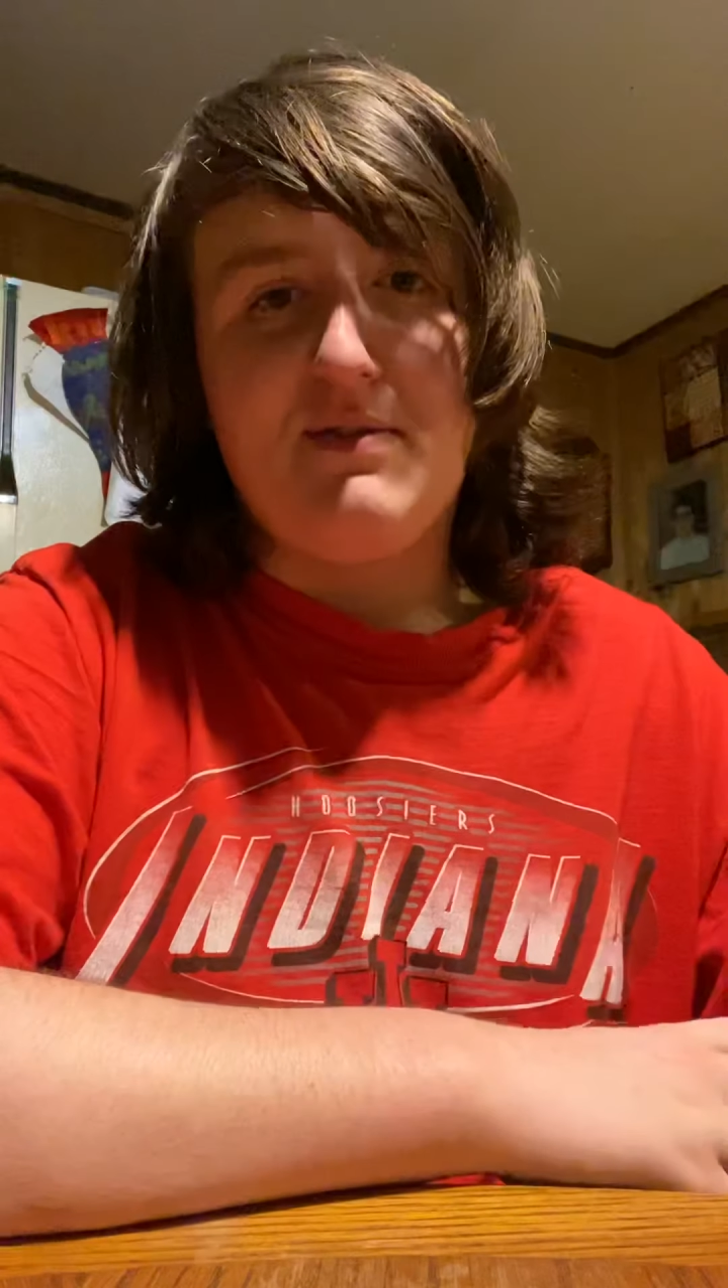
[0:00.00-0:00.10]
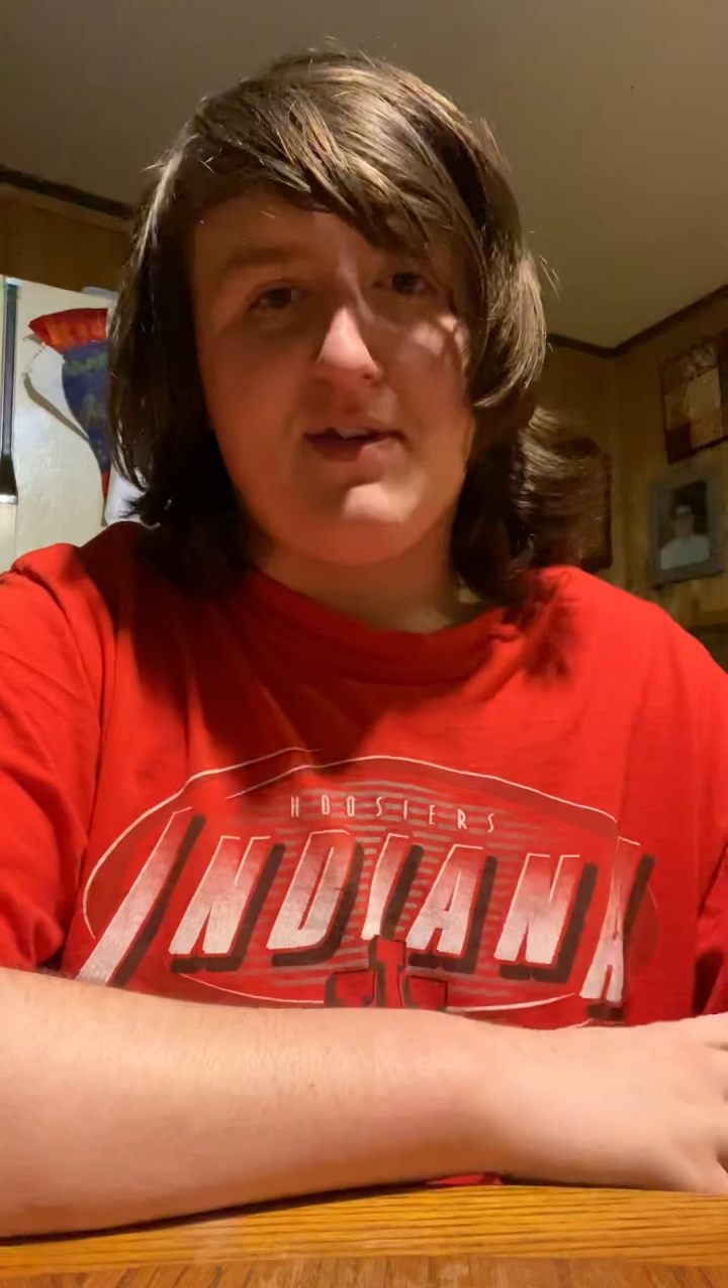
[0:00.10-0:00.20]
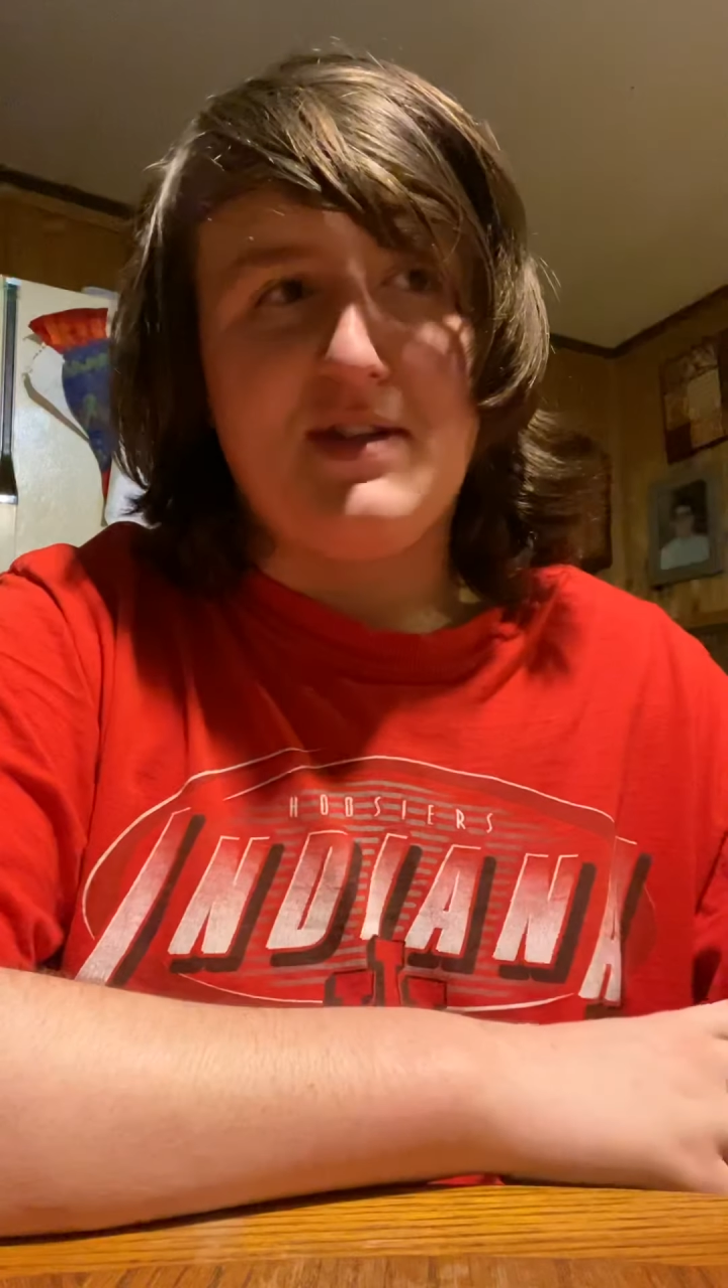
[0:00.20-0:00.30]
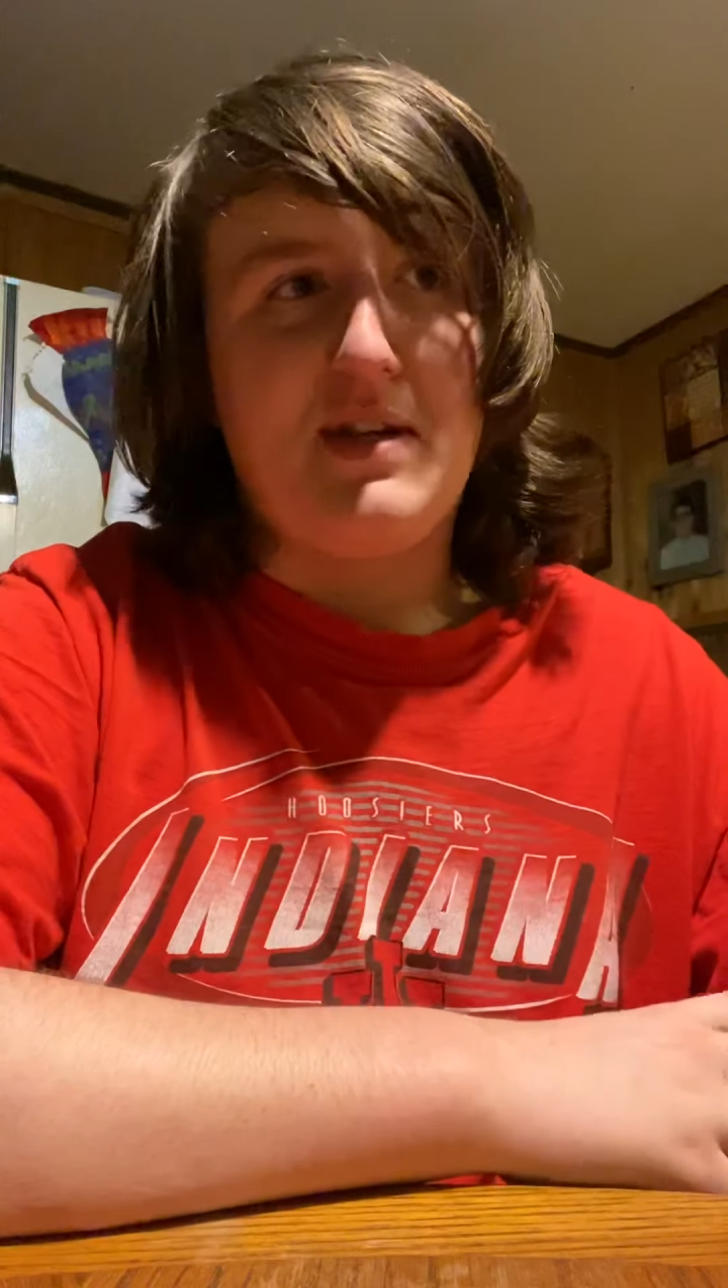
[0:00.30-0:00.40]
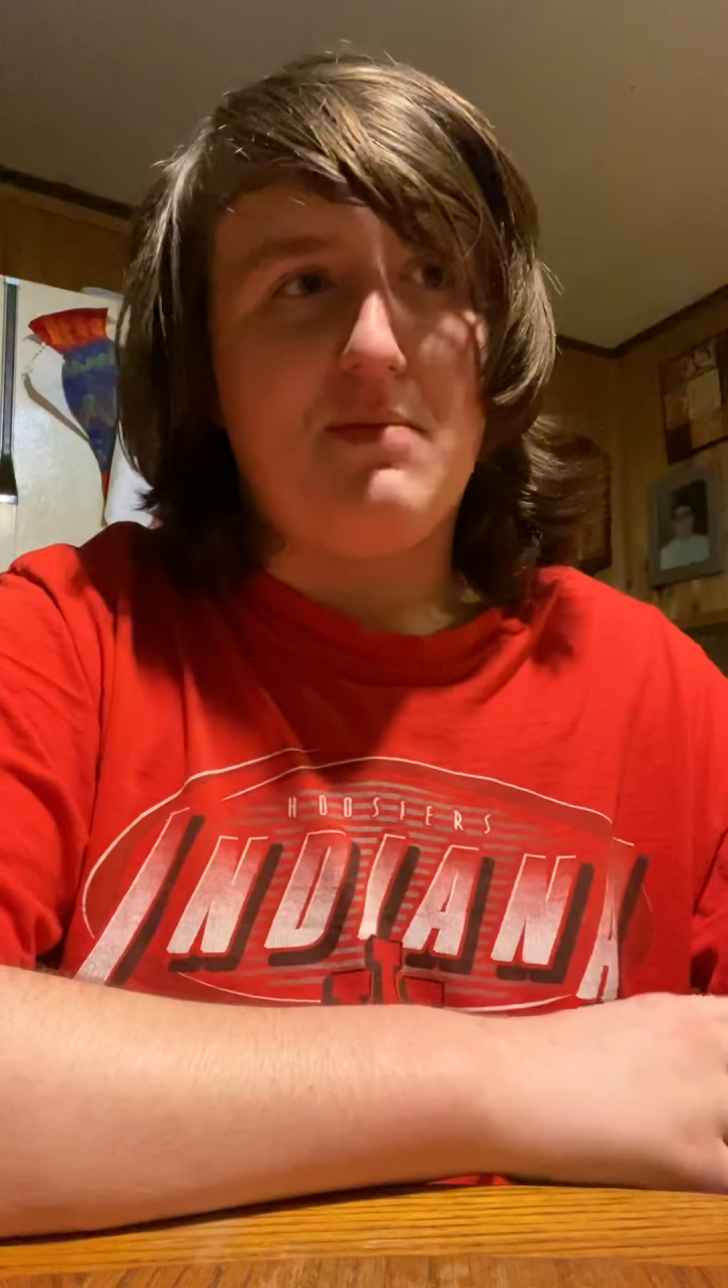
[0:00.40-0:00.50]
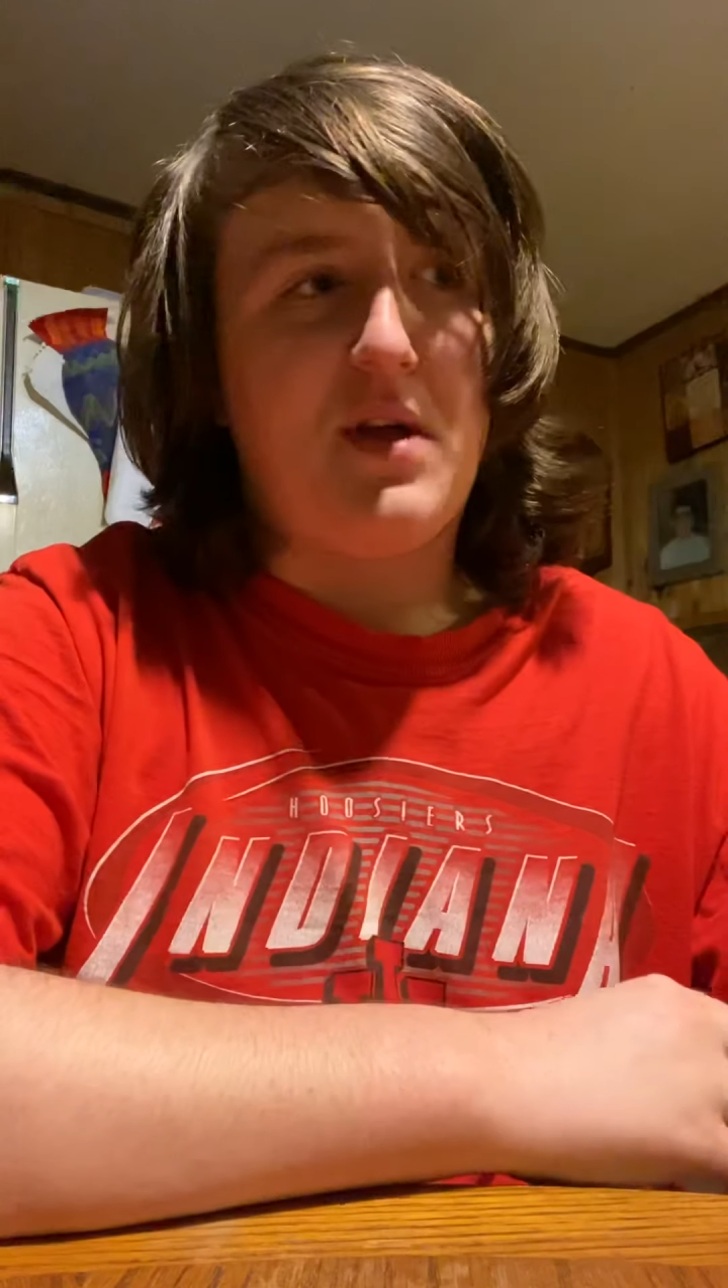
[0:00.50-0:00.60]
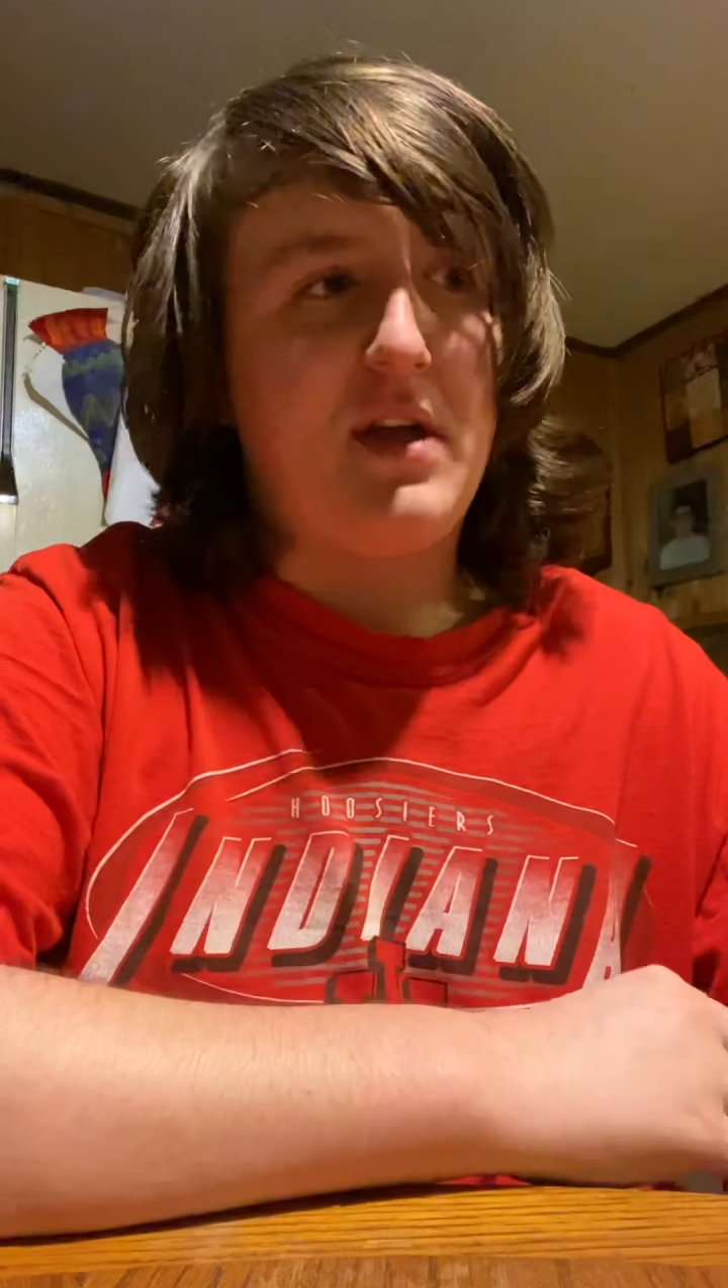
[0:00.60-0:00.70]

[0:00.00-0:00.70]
if I seem